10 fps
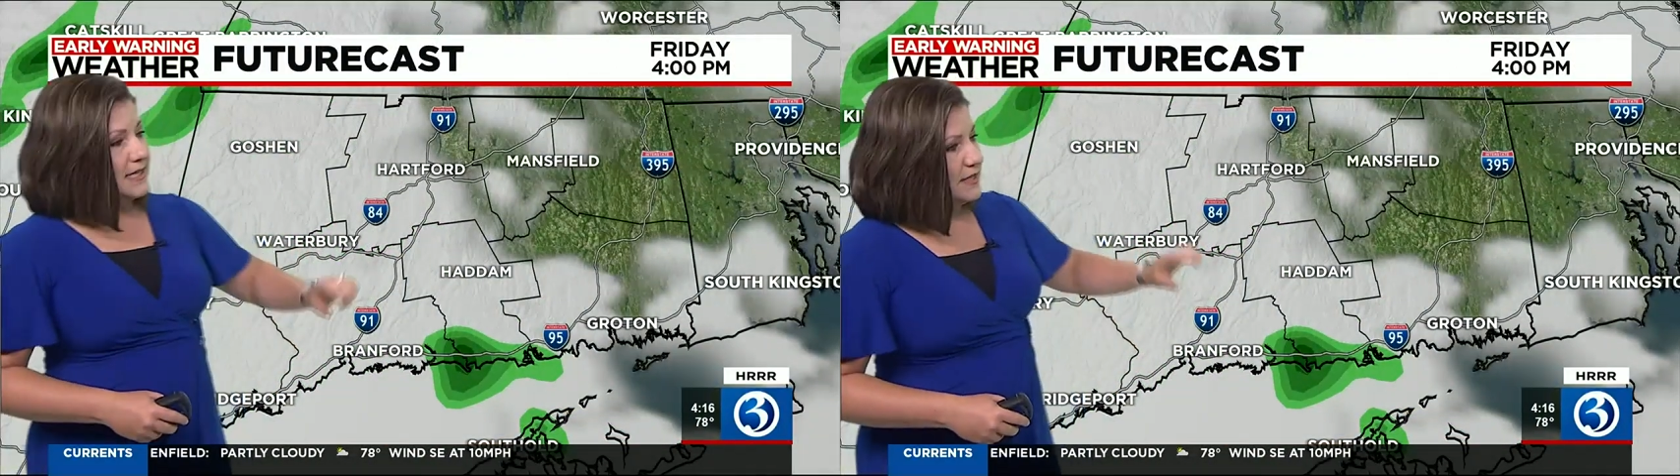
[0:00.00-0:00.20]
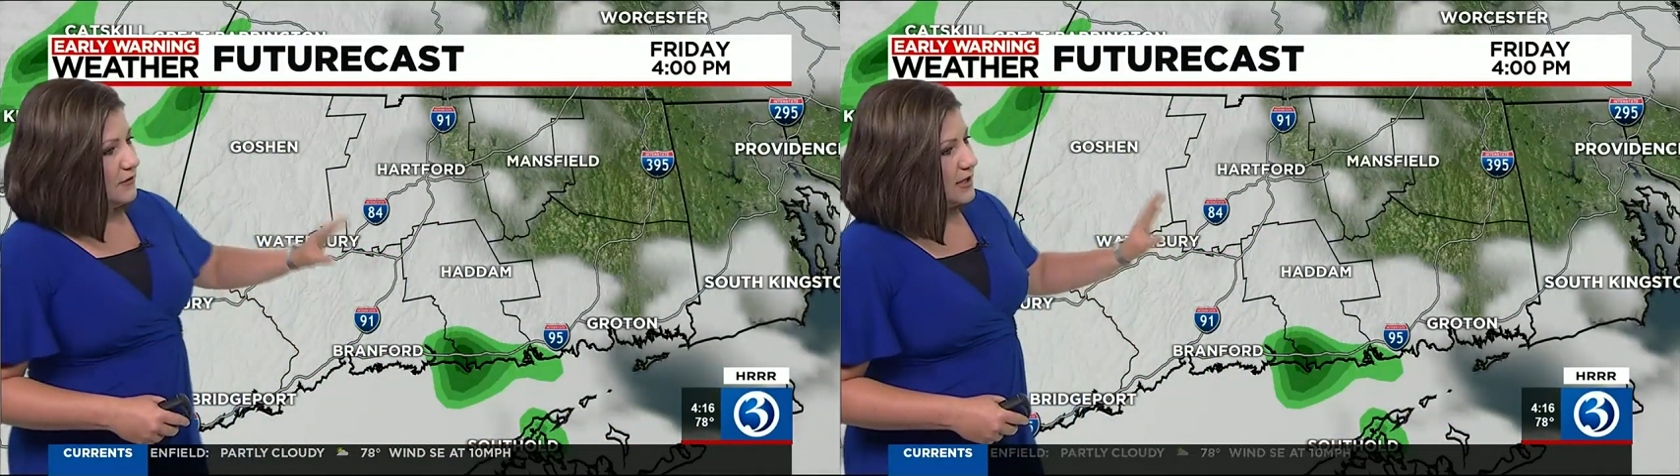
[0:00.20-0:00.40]

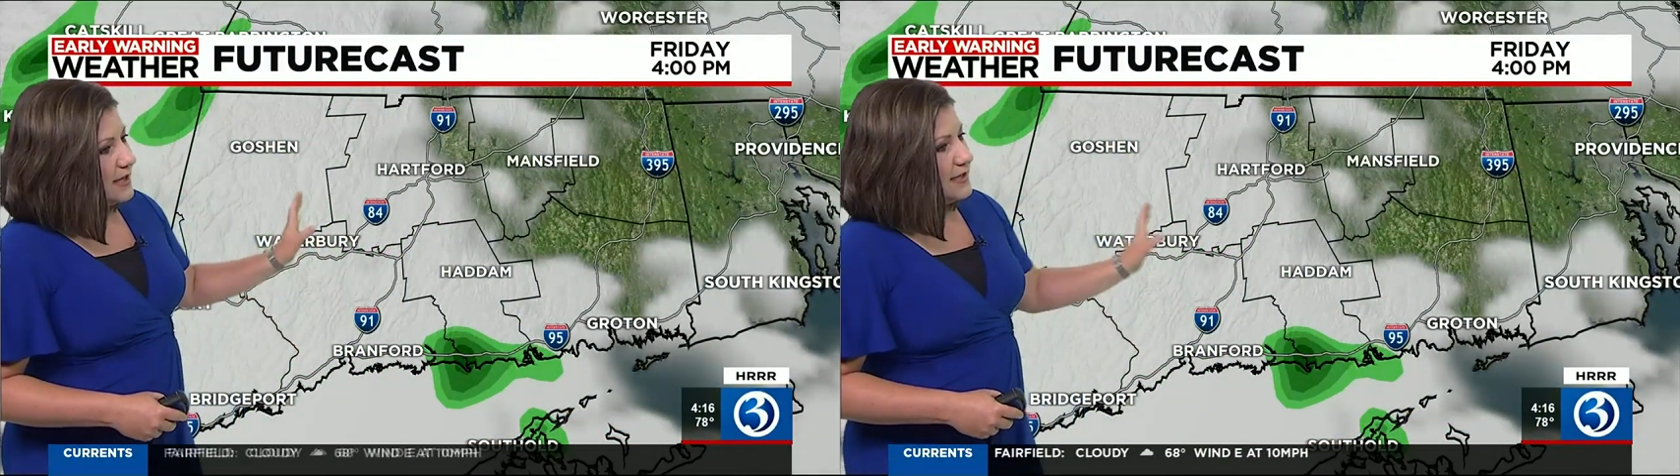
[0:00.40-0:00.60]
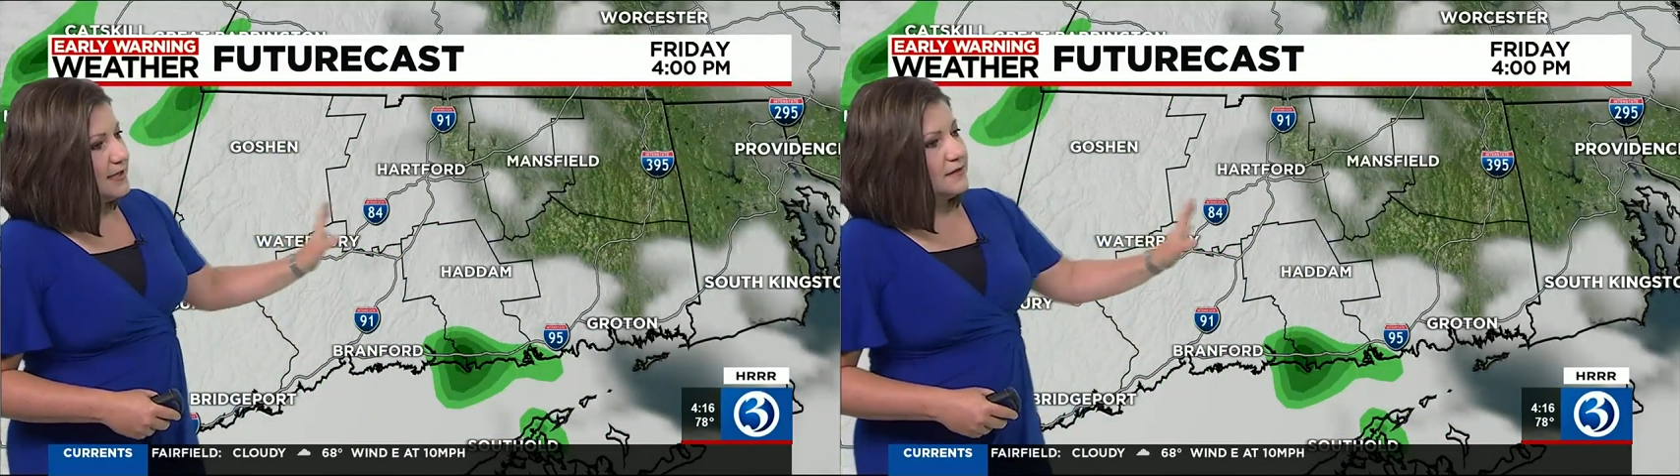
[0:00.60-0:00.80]
give you an
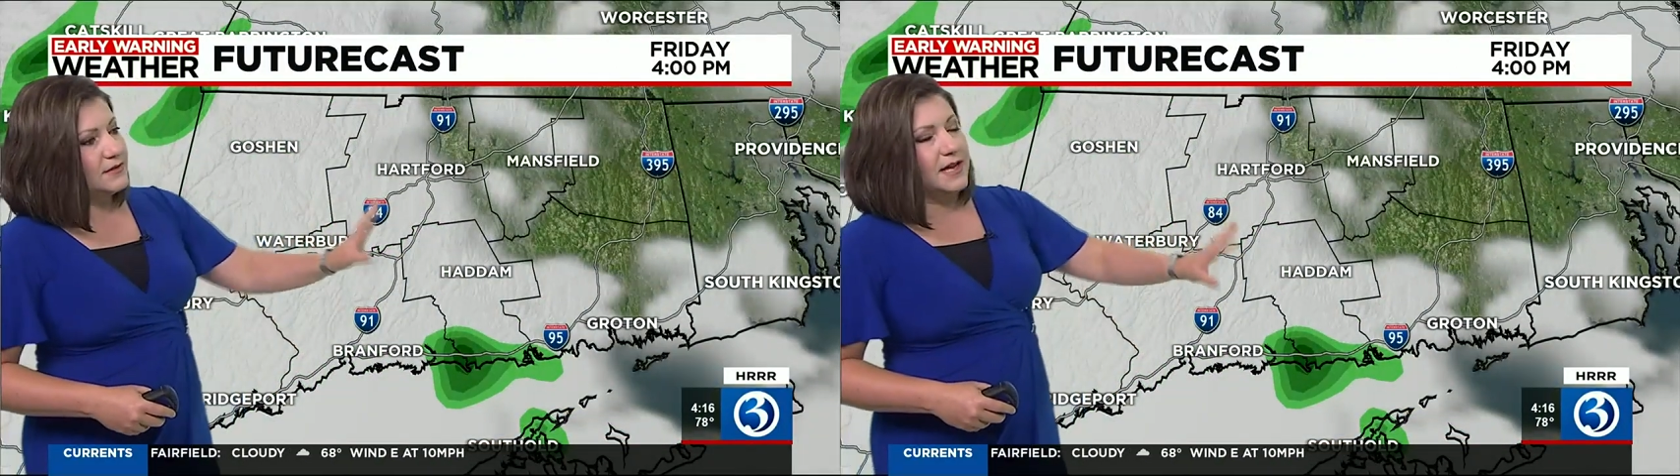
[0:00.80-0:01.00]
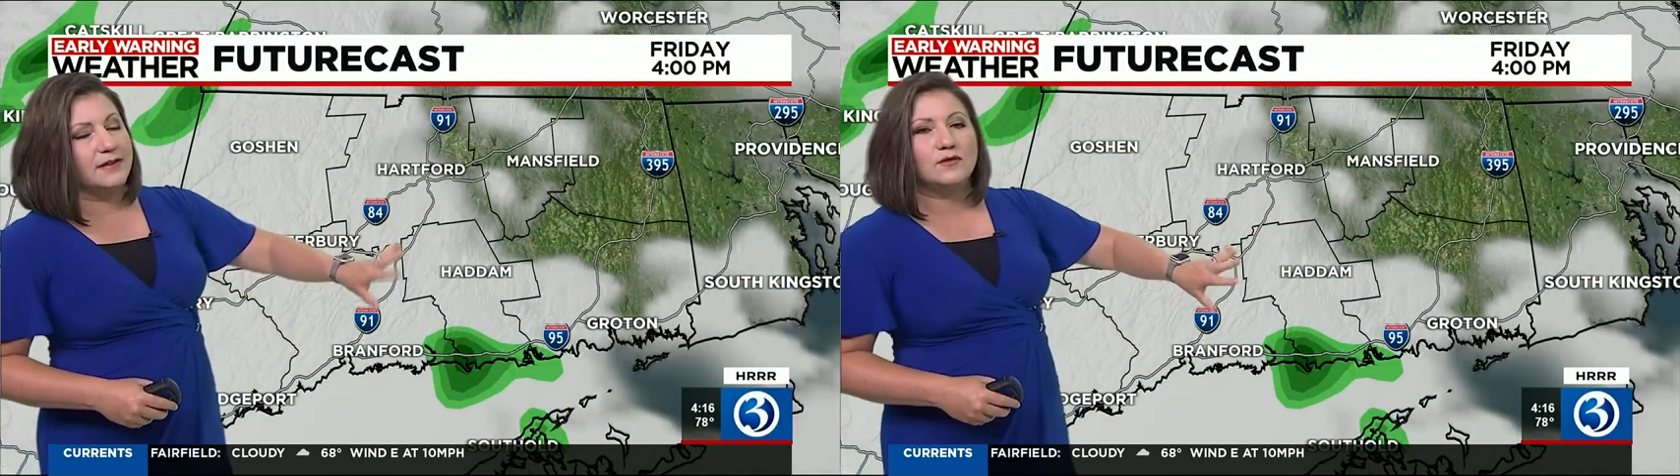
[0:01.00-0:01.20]
idea
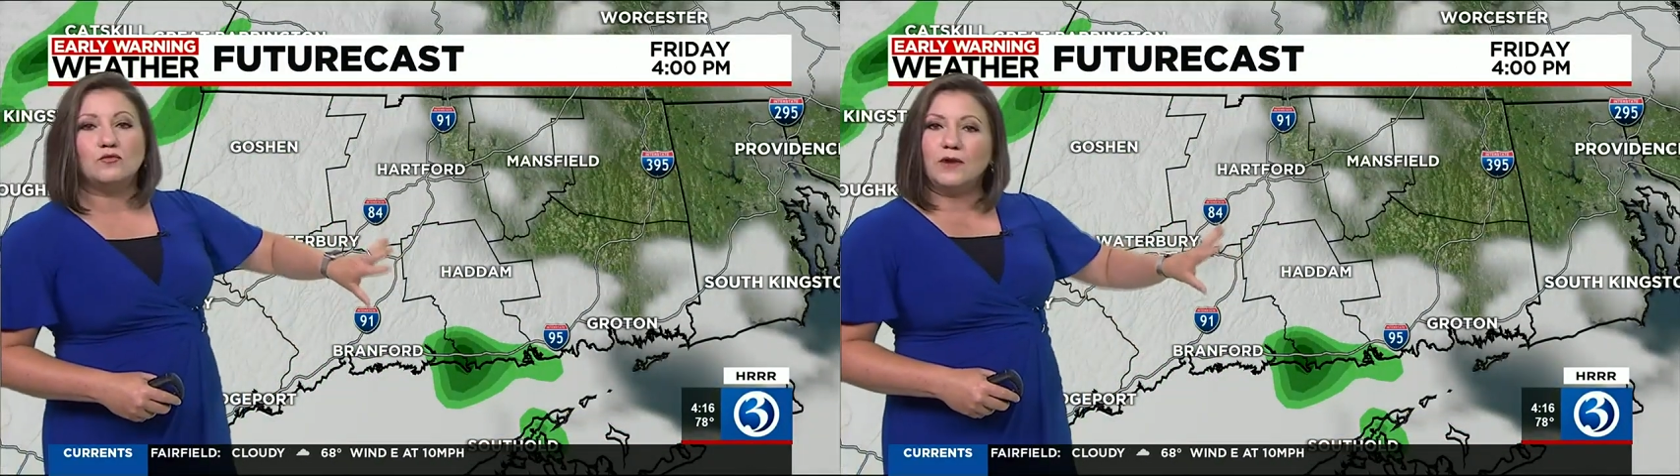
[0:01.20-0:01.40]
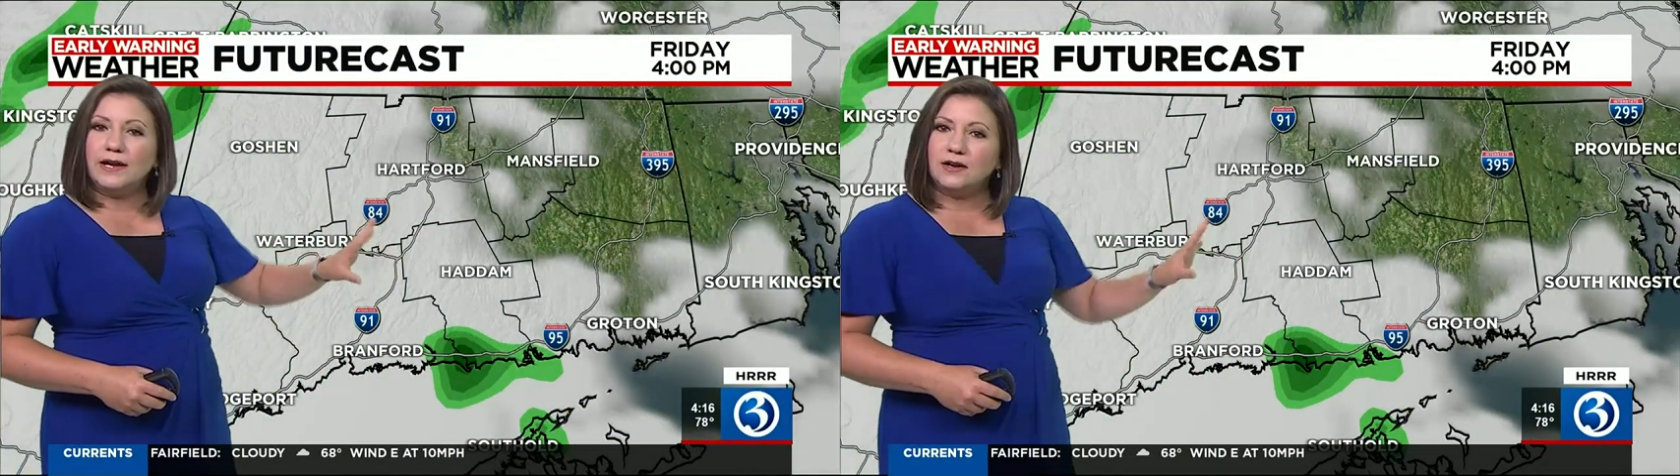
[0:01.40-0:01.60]
of kind of the
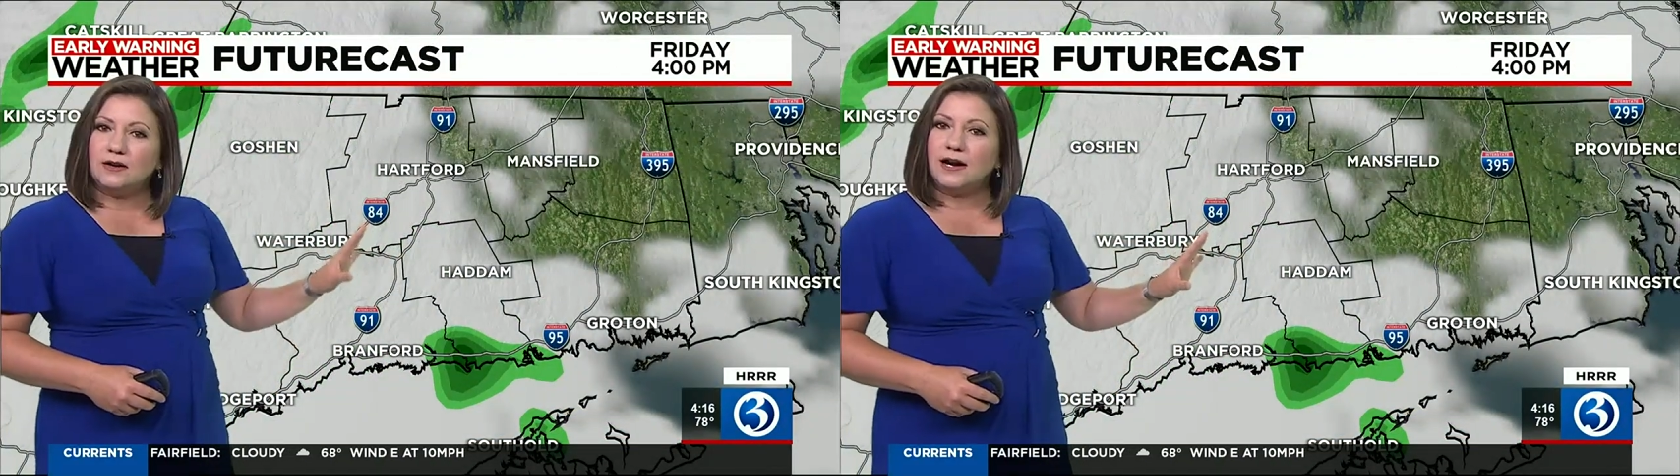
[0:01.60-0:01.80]
radar,